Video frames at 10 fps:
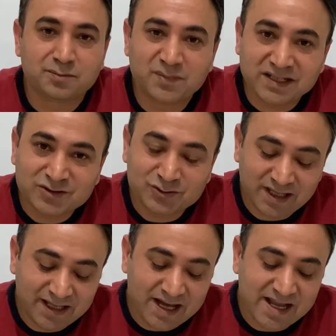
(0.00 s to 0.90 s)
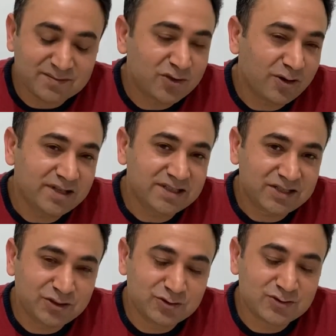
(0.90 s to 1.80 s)
But today I am going to
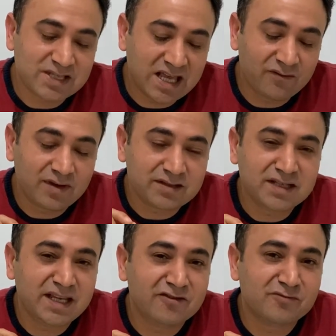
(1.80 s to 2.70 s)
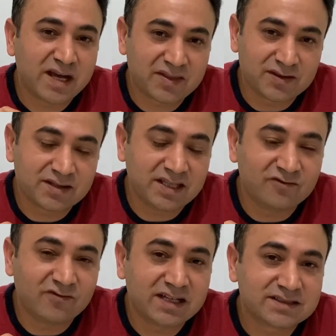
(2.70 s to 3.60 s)
use a very new method
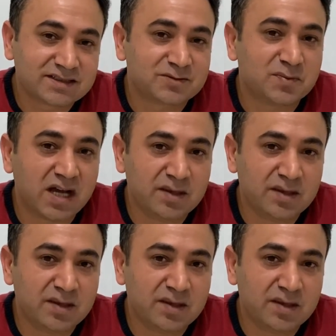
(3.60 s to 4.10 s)
invented by